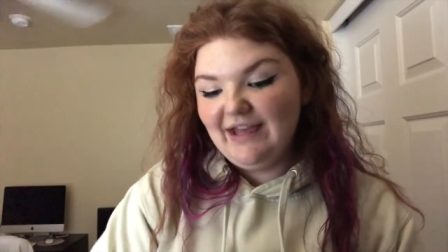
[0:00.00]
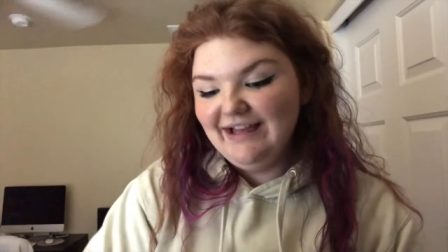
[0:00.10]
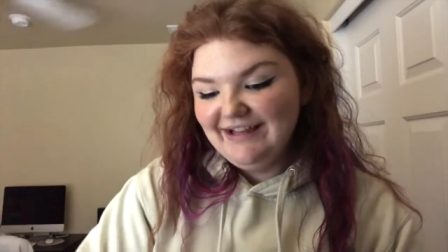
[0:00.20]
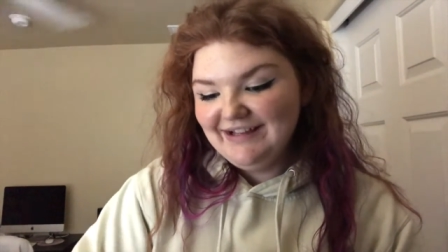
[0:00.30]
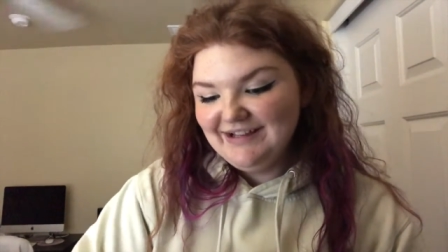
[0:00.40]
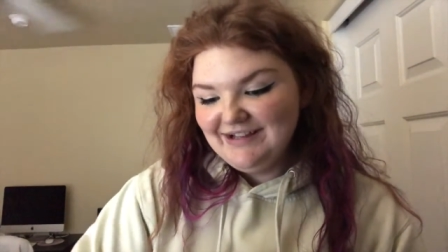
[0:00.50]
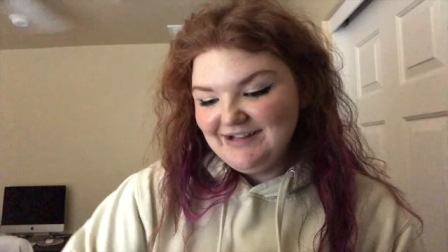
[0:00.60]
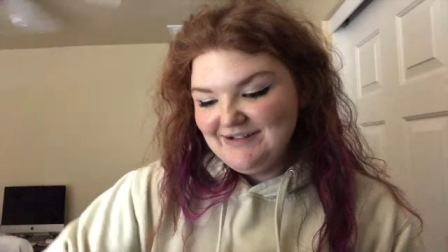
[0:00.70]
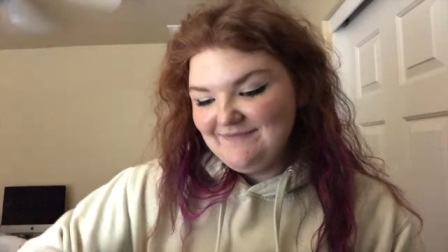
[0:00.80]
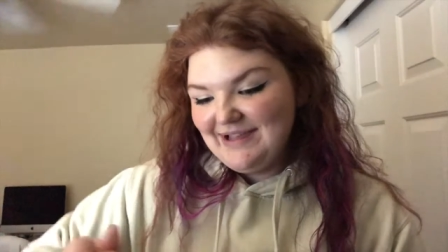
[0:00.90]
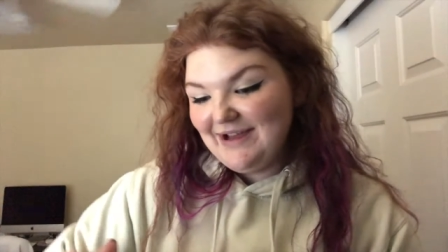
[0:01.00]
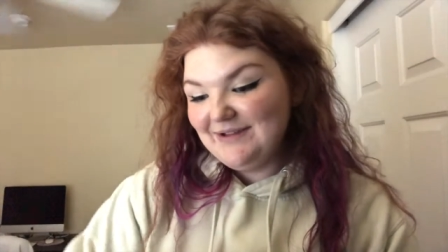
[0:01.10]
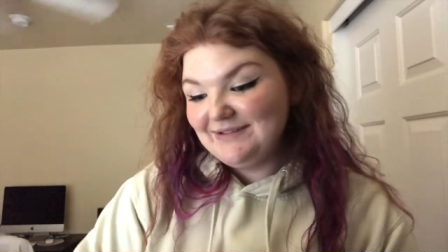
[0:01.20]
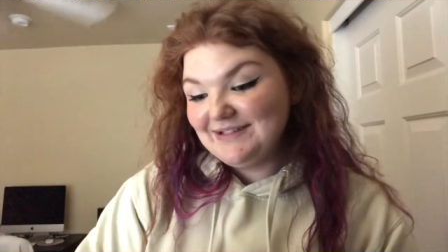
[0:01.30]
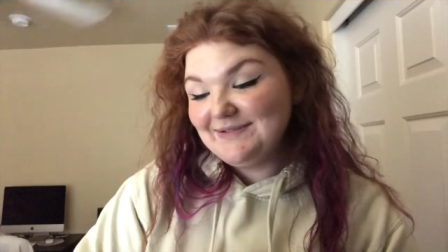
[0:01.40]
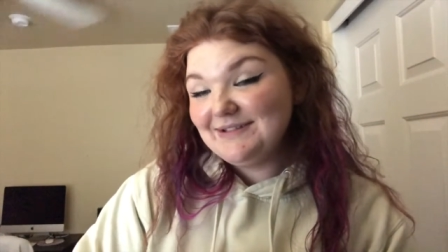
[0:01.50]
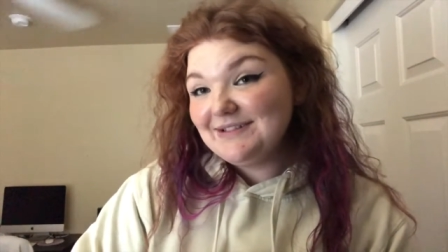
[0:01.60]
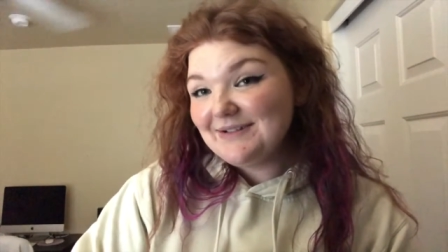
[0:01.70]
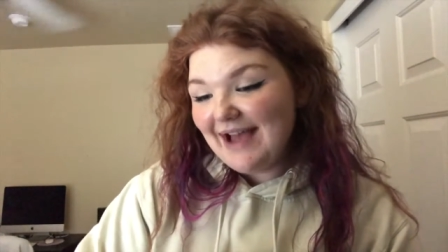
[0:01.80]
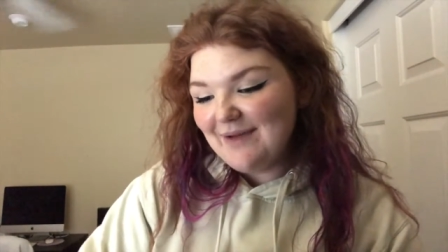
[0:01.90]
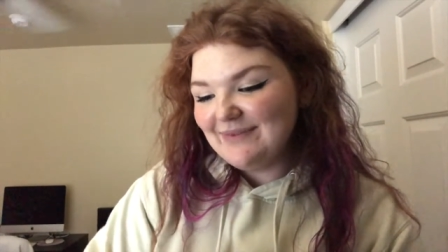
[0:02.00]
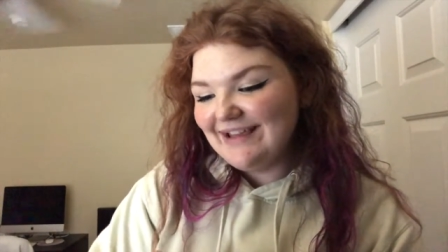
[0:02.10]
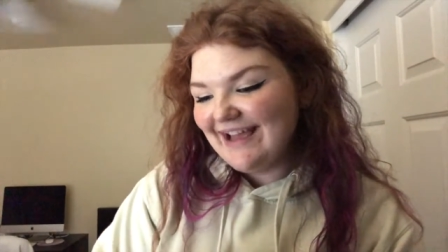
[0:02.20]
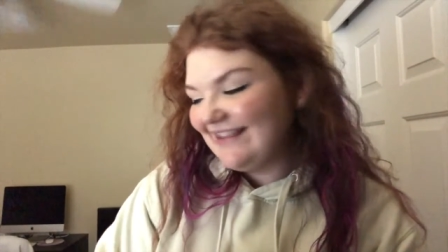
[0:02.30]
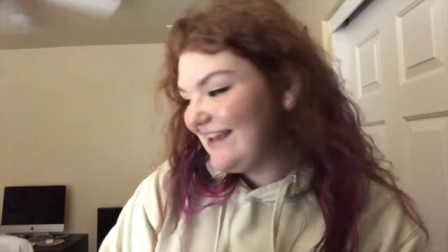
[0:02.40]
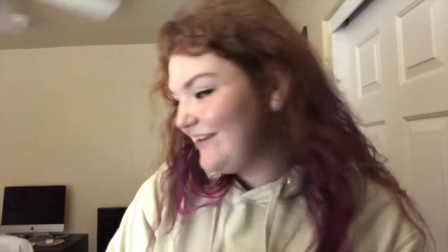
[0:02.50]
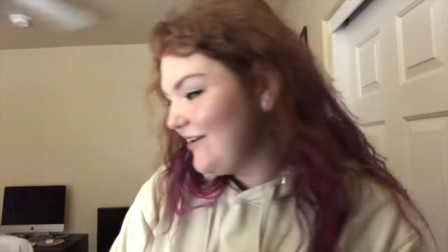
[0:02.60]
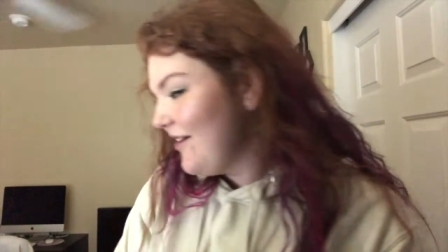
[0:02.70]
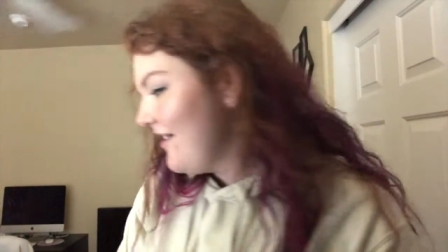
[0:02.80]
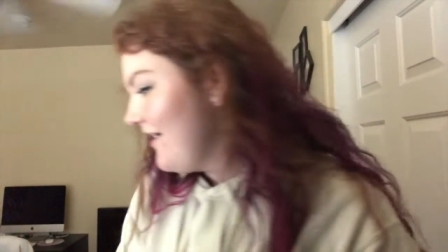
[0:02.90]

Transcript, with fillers: but yeah, this makes me so happy. And then